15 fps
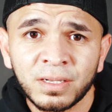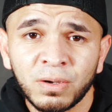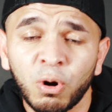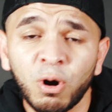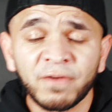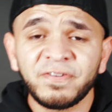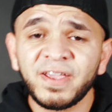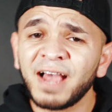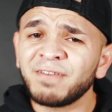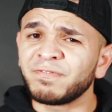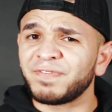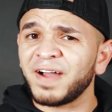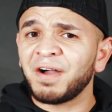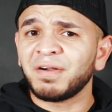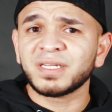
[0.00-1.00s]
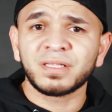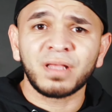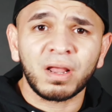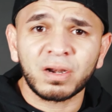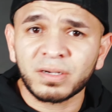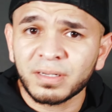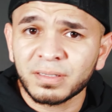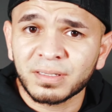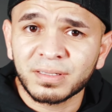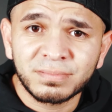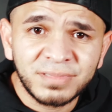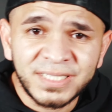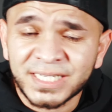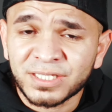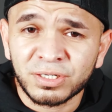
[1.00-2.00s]
or if you have a $500,
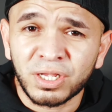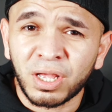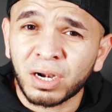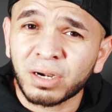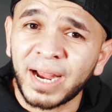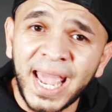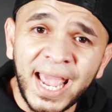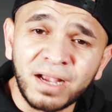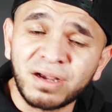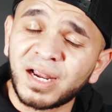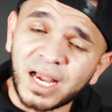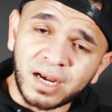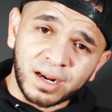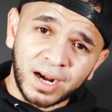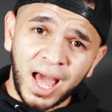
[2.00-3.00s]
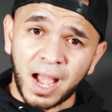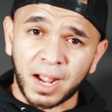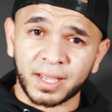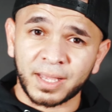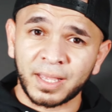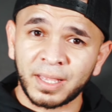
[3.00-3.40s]
$600 handgun like a Glock.